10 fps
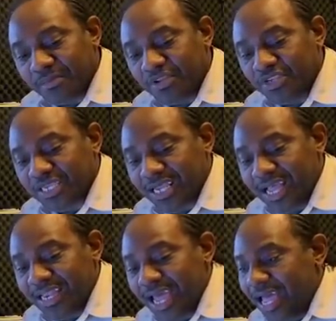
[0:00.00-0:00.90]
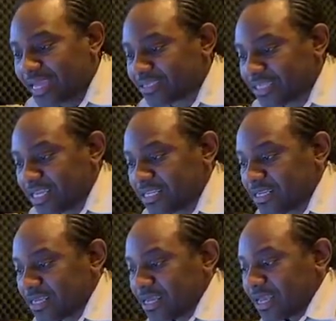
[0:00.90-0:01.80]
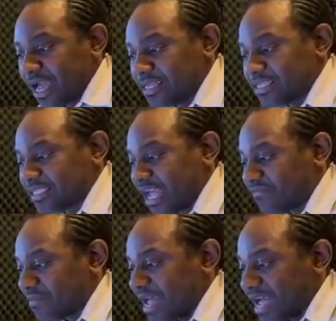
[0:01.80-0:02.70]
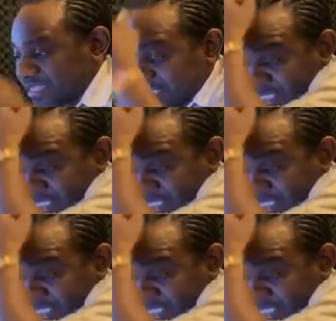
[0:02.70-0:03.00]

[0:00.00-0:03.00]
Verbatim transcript: I just call the eyes in. And they say, I have a blast.